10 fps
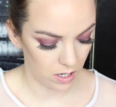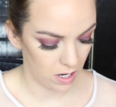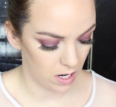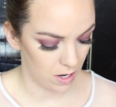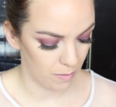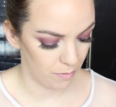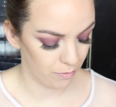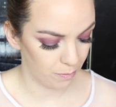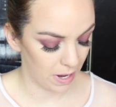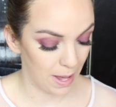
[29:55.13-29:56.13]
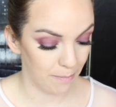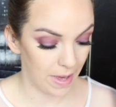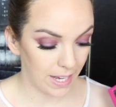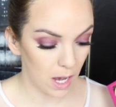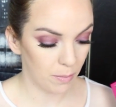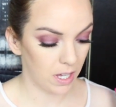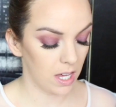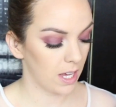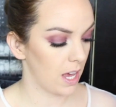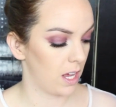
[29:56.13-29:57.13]
by Makeup
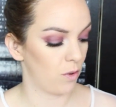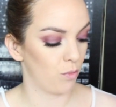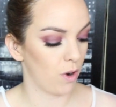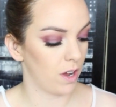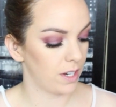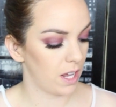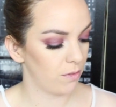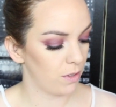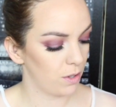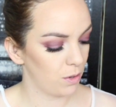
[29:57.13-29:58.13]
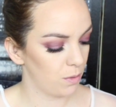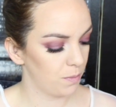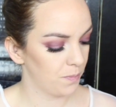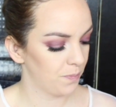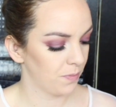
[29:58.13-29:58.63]
Geek and Rendezvous.